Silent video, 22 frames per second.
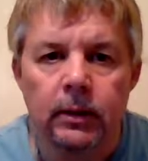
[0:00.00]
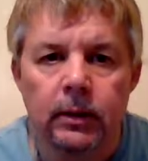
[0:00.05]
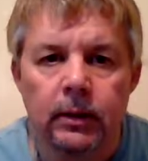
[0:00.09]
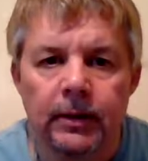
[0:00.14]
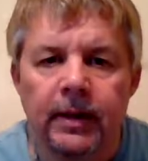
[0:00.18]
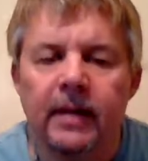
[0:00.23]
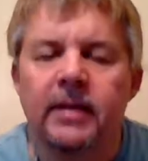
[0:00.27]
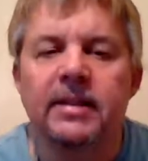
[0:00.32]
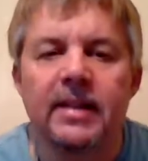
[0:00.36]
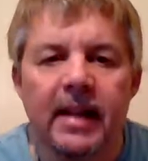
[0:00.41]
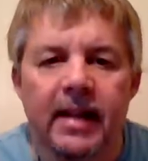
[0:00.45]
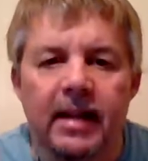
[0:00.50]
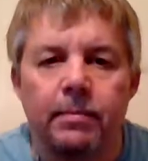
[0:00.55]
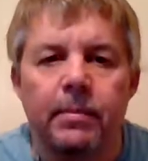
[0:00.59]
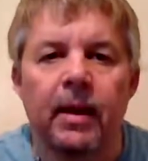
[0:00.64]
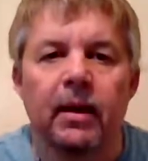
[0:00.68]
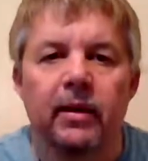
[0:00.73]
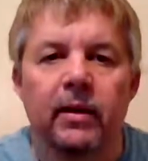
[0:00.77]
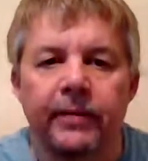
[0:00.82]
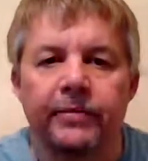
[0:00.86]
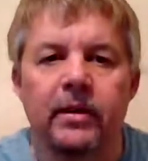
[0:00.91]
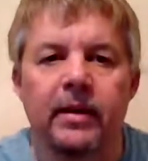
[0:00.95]
There's
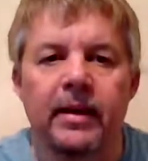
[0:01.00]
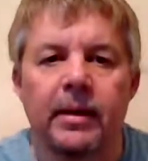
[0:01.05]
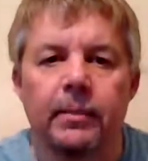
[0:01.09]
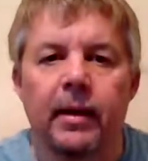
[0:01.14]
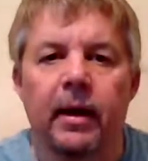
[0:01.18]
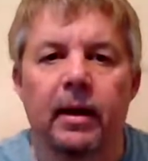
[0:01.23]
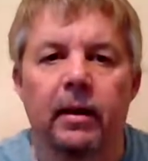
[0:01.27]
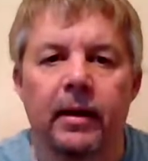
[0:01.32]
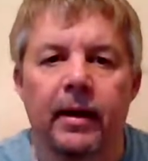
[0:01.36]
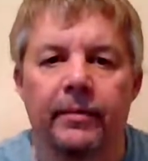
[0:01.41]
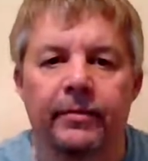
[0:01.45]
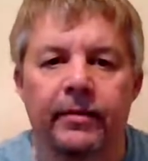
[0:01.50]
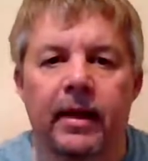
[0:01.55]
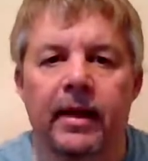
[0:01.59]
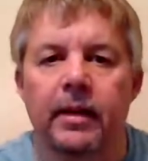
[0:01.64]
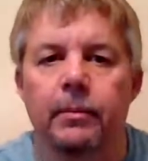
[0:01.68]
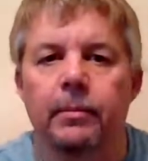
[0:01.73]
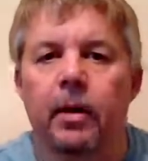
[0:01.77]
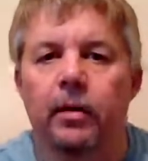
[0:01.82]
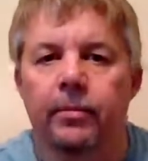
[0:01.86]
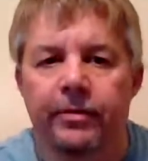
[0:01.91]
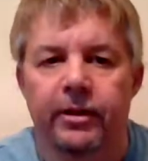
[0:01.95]
email after email after
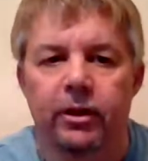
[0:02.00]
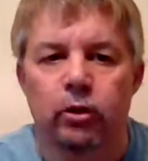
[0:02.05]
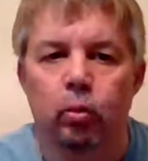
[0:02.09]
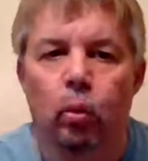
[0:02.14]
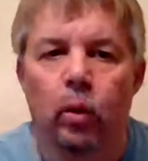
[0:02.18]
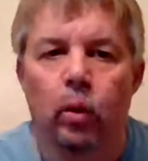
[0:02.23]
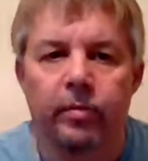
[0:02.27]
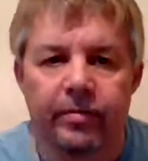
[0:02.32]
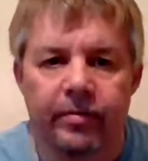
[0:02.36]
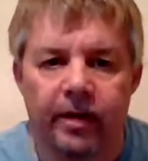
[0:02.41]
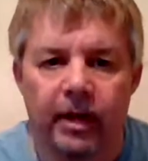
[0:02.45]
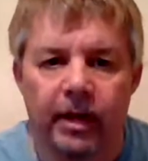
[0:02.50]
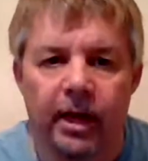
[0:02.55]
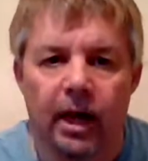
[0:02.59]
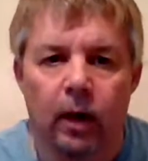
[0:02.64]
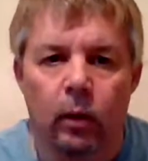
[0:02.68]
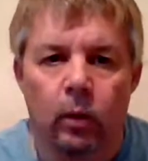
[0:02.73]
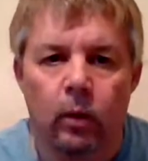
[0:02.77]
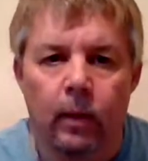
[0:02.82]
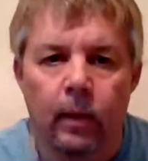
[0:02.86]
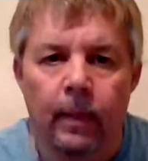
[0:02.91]
email for this one video.